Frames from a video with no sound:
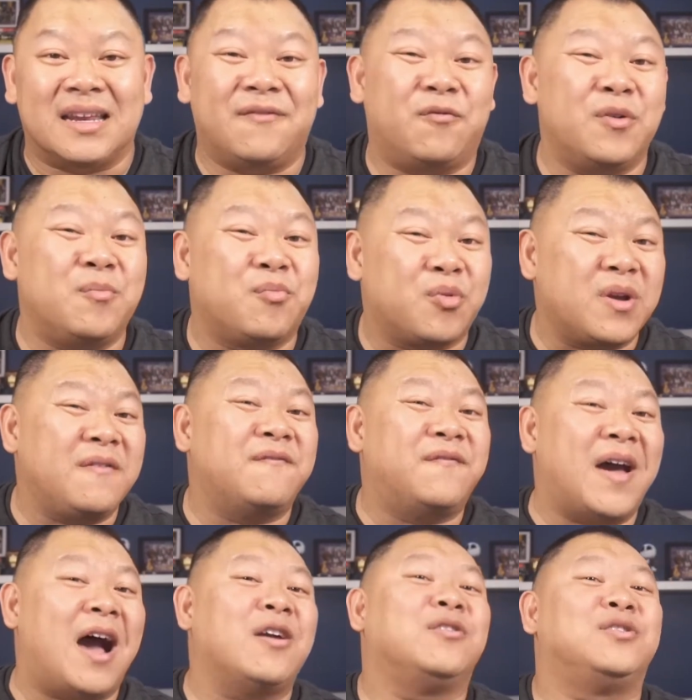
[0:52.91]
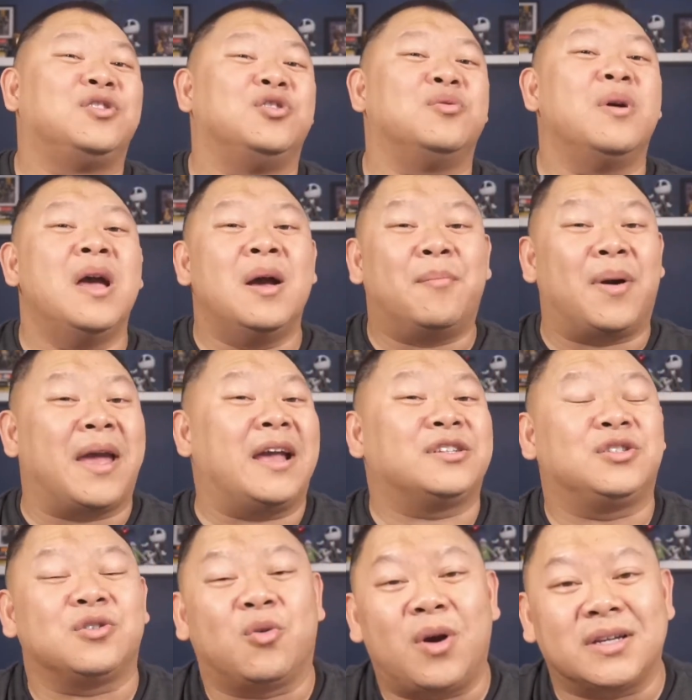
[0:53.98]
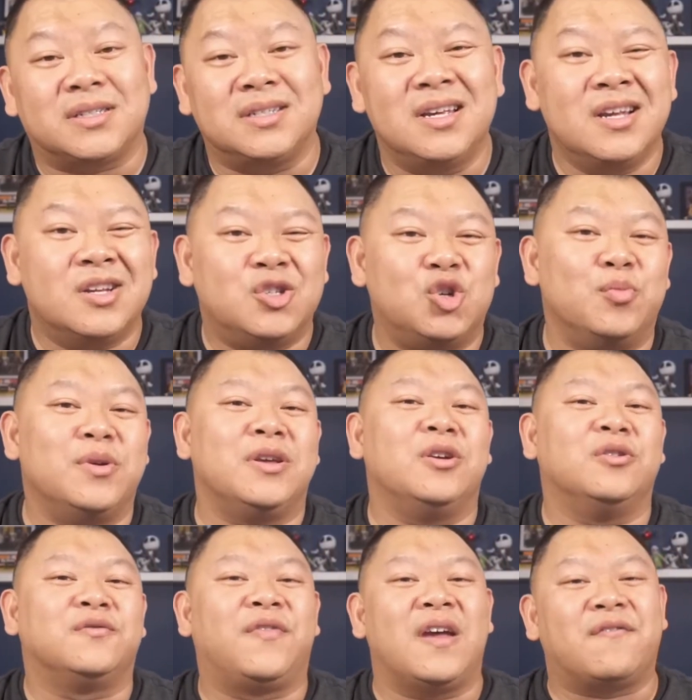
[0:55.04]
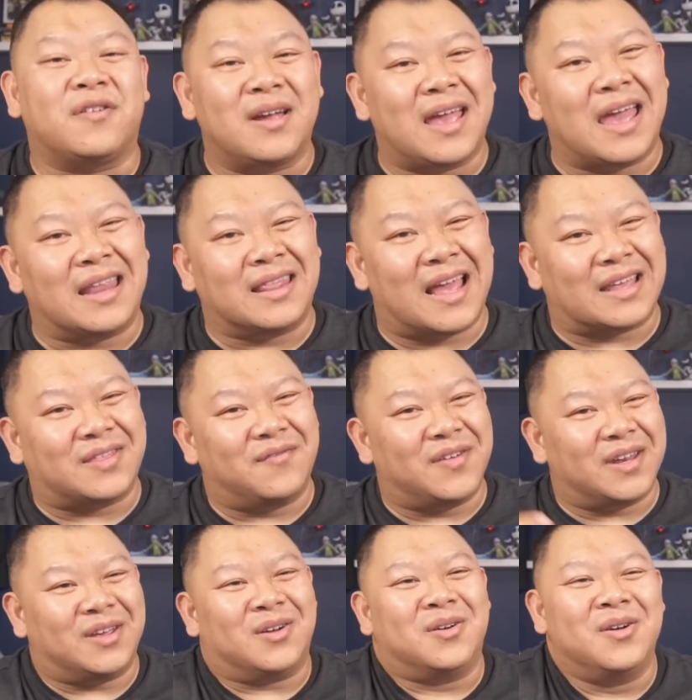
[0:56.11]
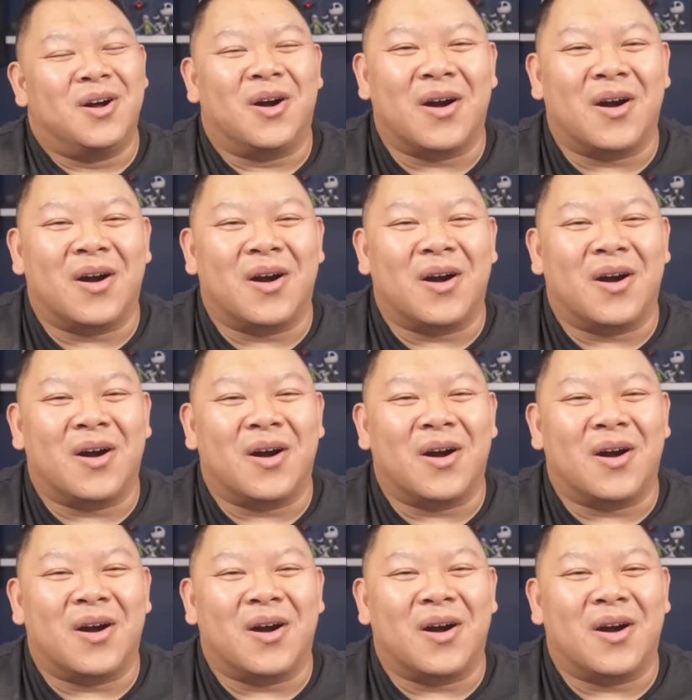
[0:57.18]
And if we bring value to you by answering your question, do me a huge favor and like the video.